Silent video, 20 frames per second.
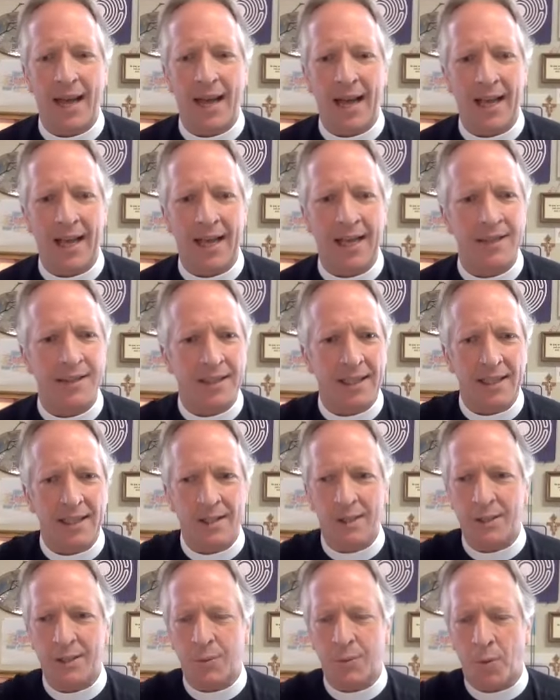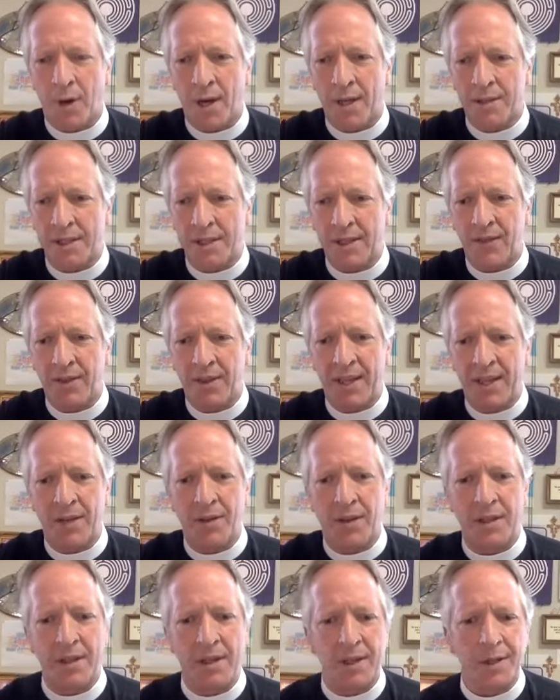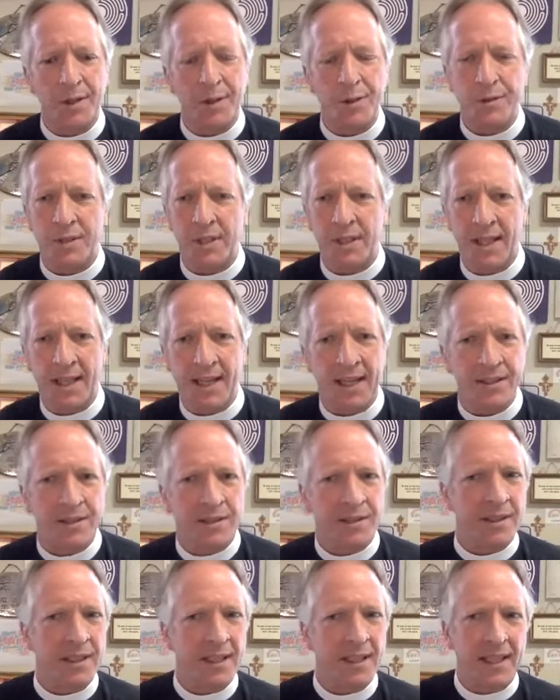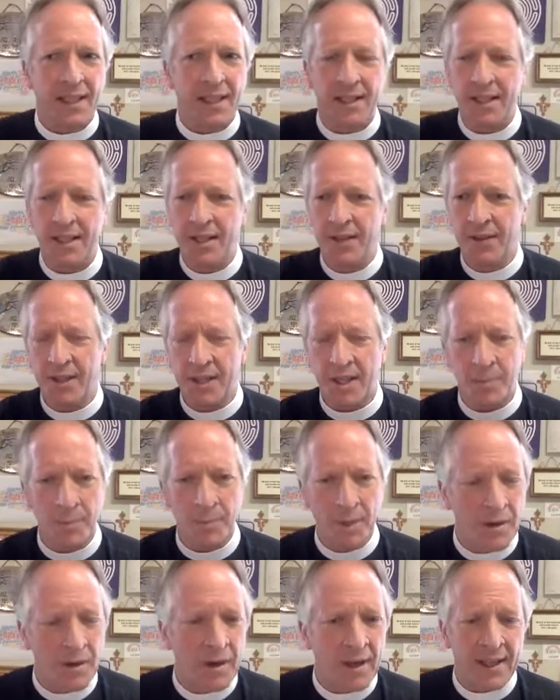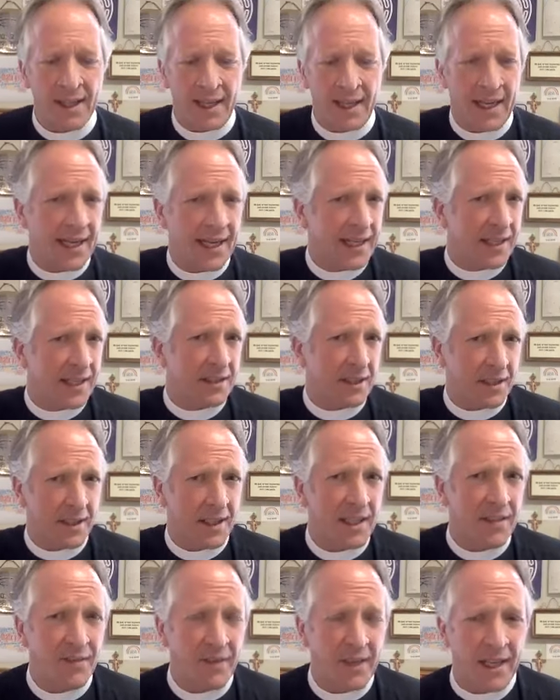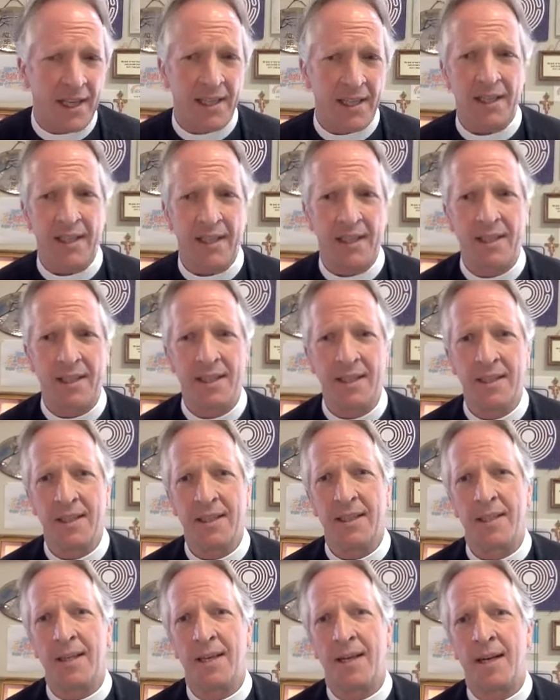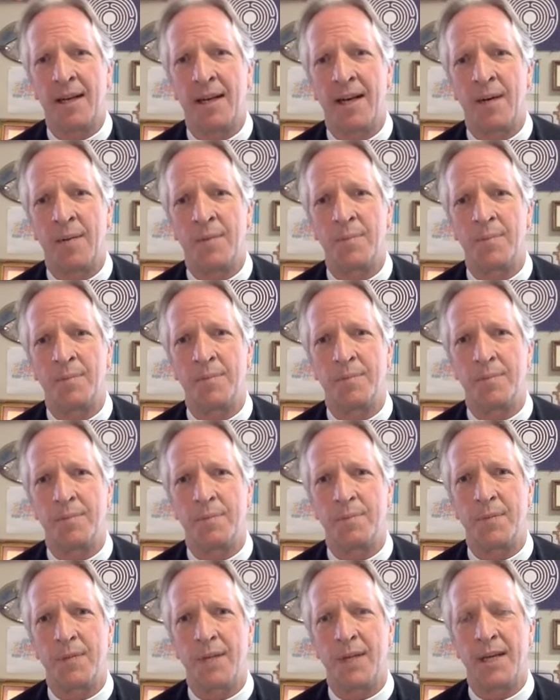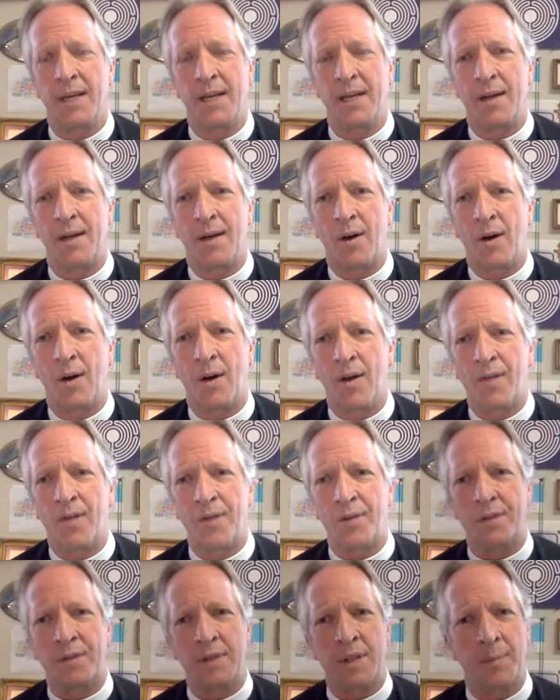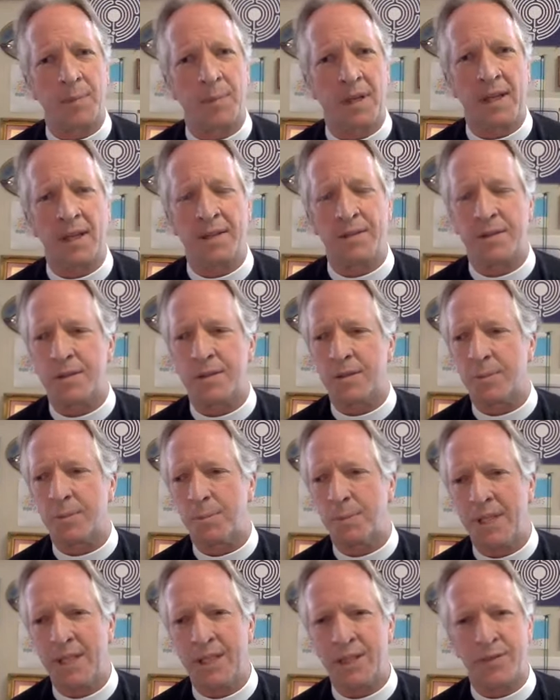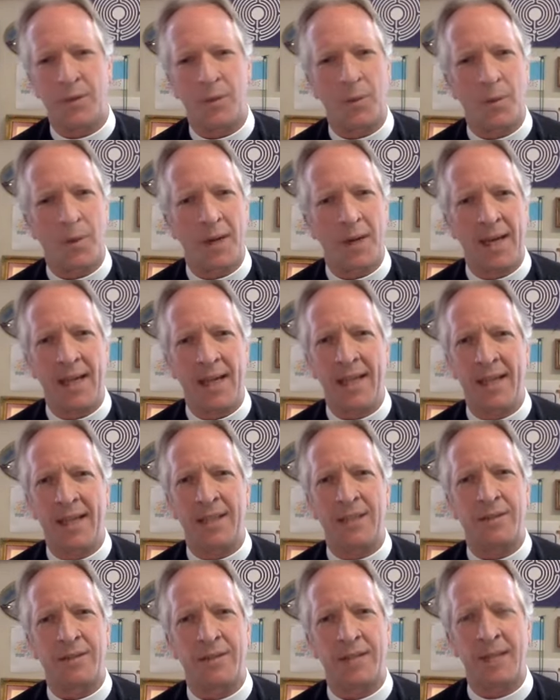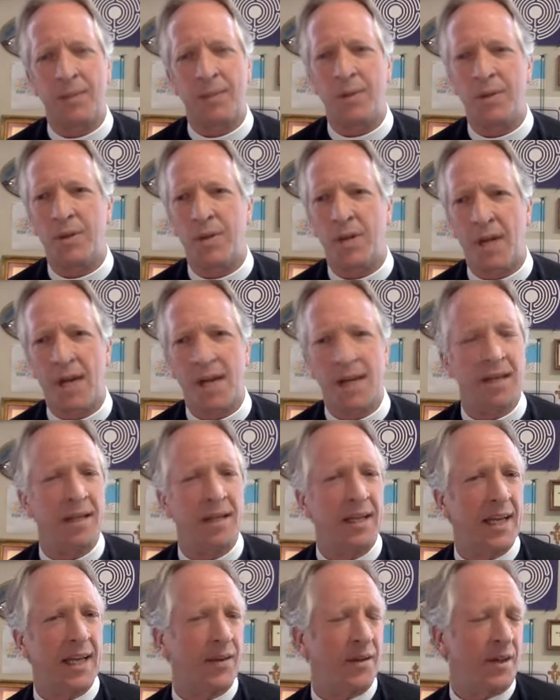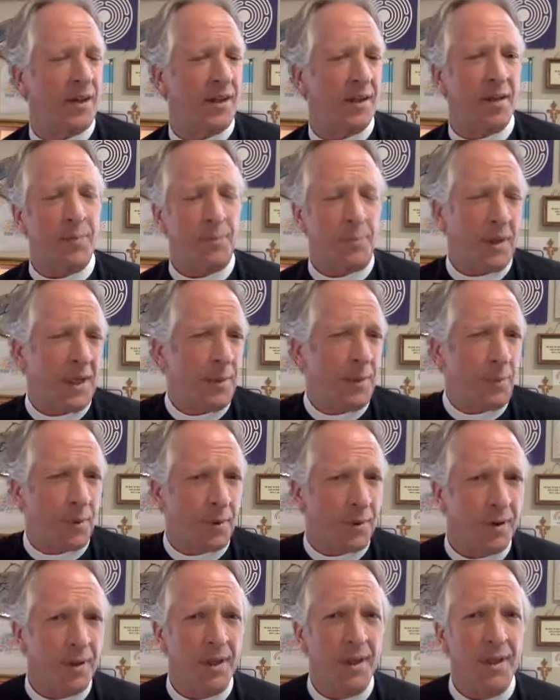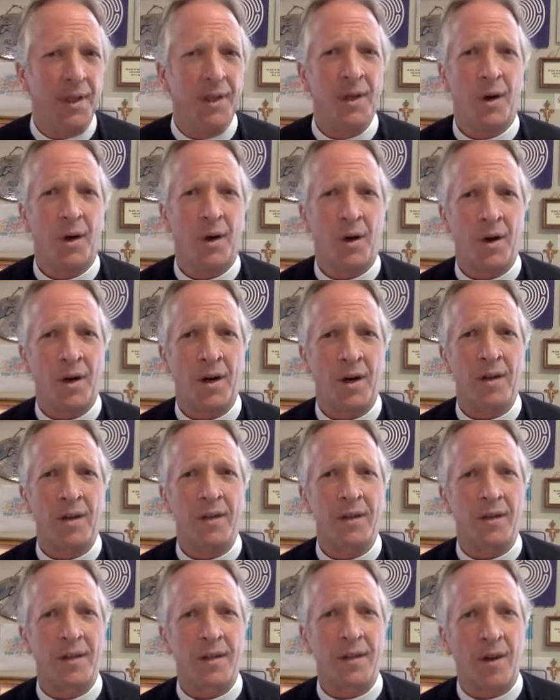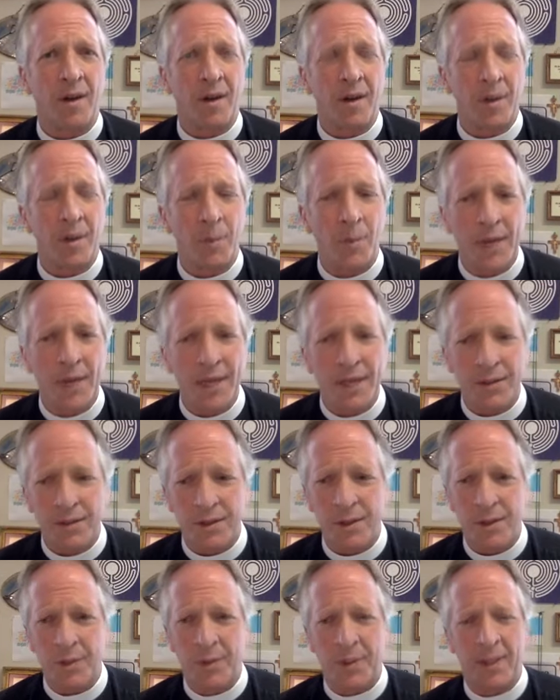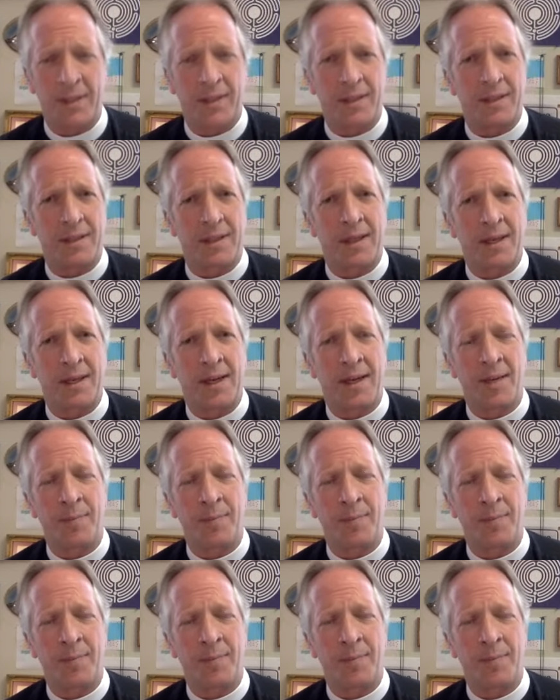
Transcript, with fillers: because uh, just watching everything on the news, and then I see the community that I get to live in. Um, uh, offer something in such a peaceful way and it seemed united and the young people are are awake to it um,